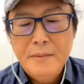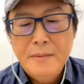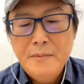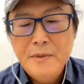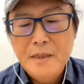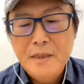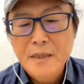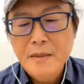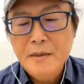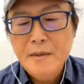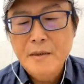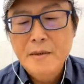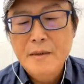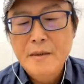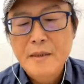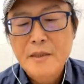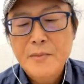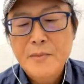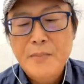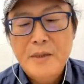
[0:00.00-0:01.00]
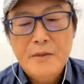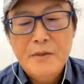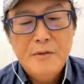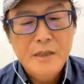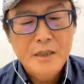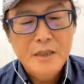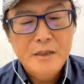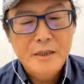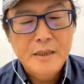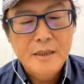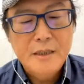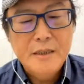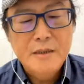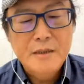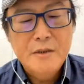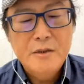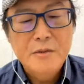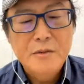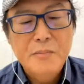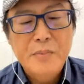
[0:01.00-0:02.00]
My political
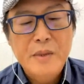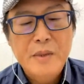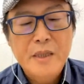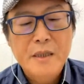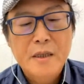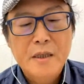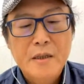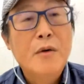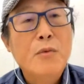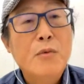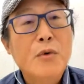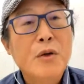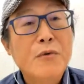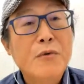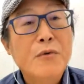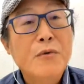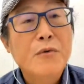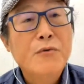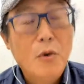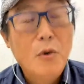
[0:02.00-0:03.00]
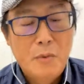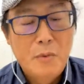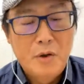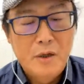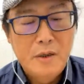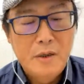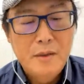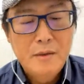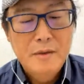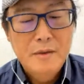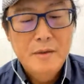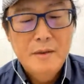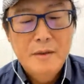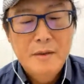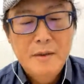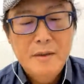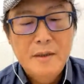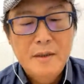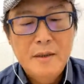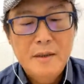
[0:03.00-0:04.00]
aspiration is to be a reformer
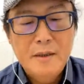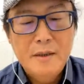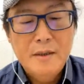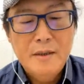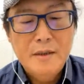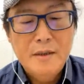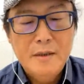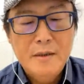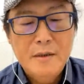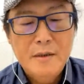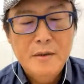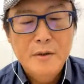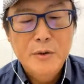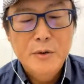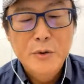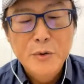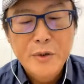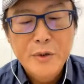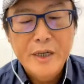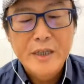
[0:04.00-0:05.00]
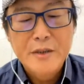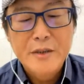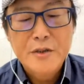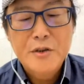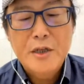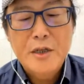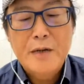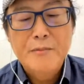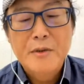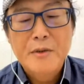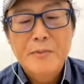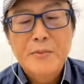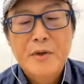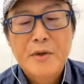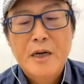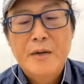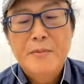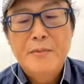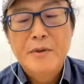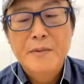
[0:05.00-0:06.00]
who can
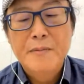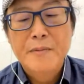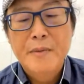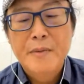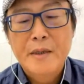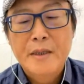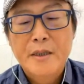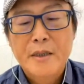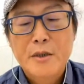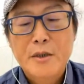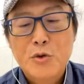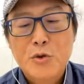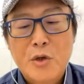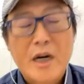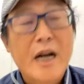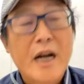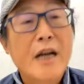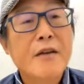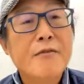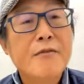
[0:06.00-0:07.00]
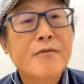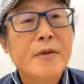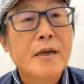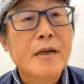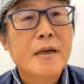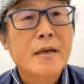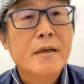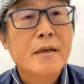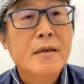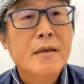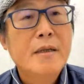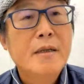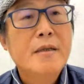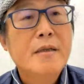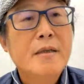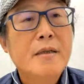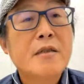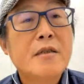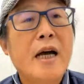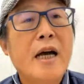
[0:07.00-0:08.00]
solve the problem and drive
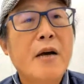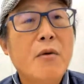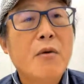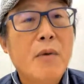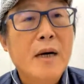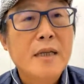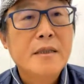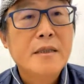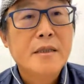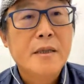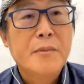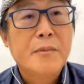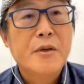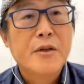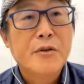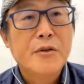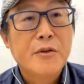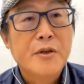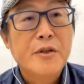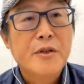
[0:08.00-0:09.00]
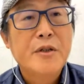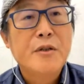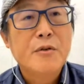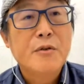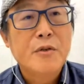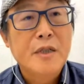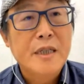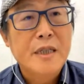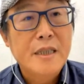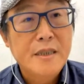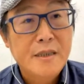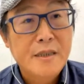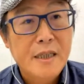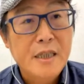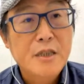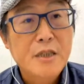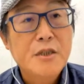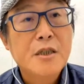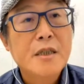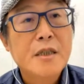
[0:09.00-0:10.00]
the Taiwan
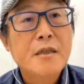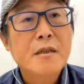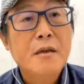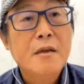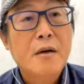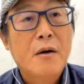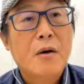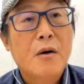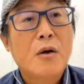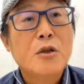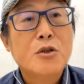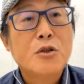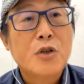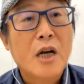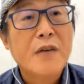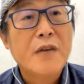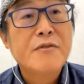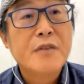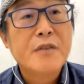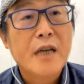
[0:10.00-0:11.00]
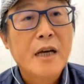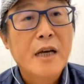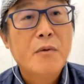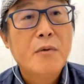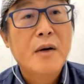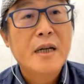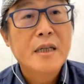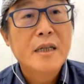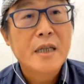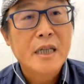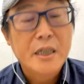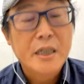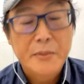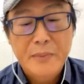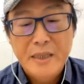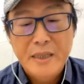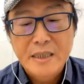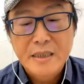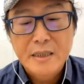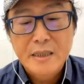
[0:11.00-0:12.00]
democratization or drive
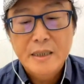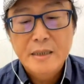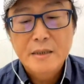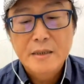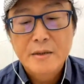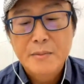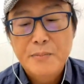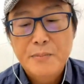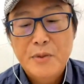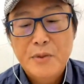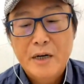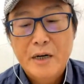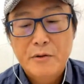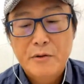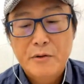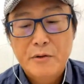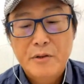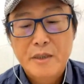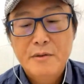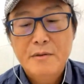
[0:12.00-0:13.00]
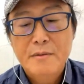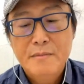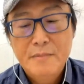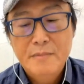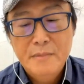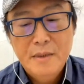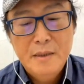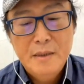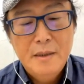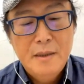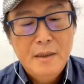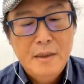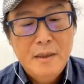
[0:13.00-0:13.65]
Taiwan independent progress.